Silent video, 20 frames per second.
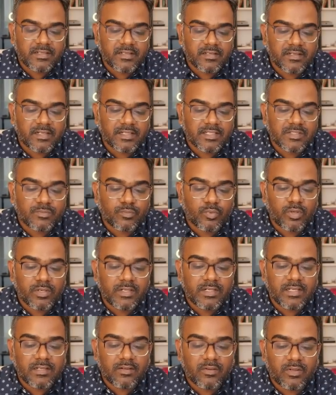here at this
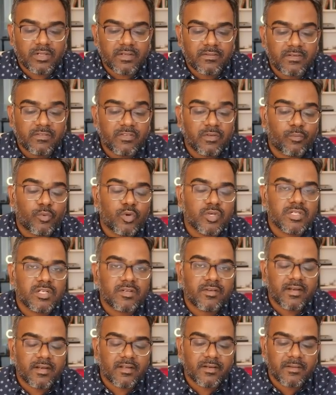point, or even if you're a
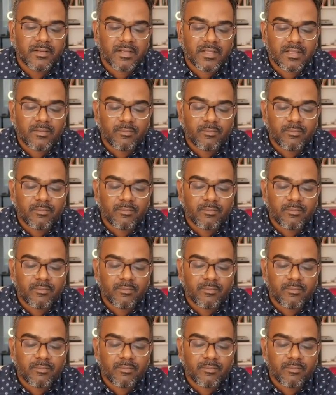positional trader,